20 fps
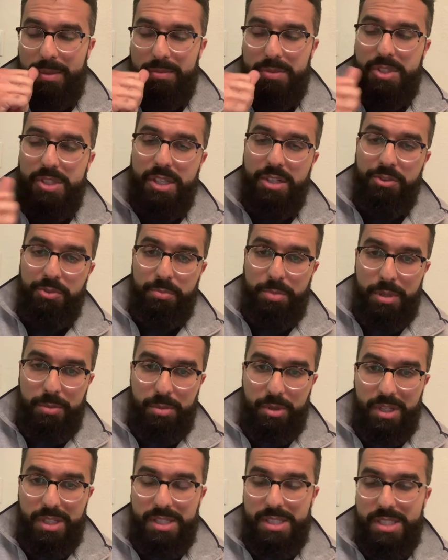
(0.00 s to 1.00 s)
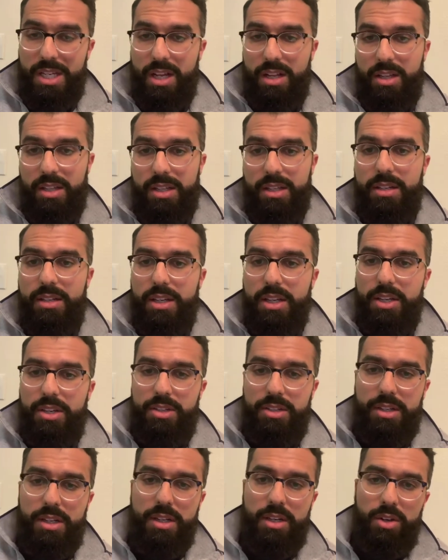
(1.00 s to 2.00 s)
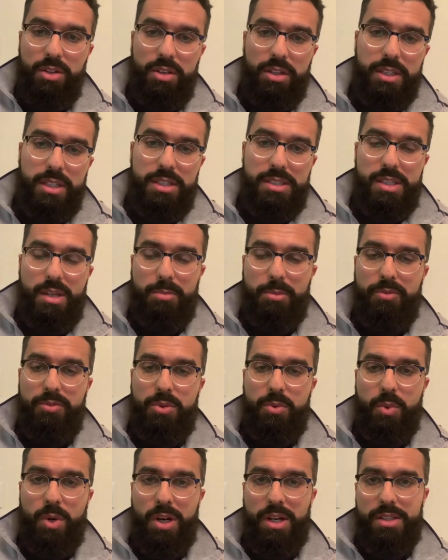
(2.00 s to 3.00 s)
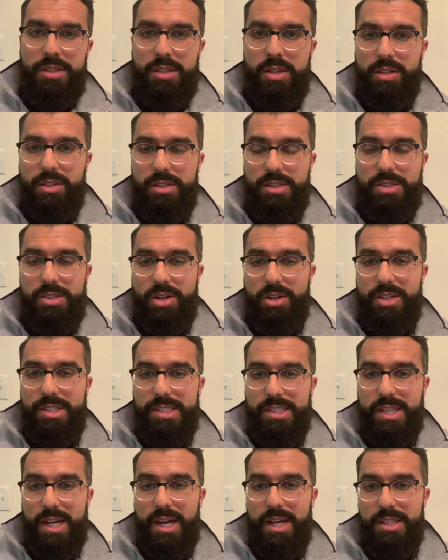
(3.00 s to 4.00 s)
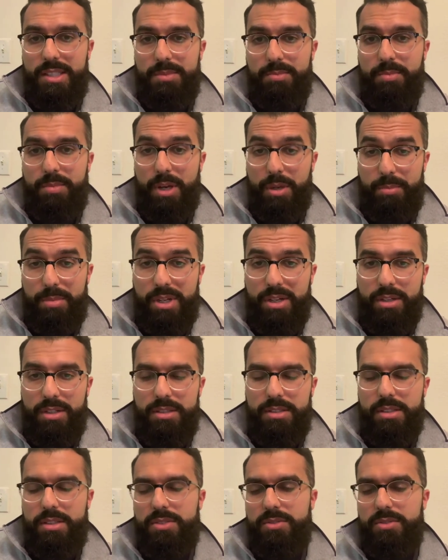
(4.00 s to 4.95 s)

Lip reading: Skilled people can tell it. You can go look this up if you want. It's called a starry sky appearance.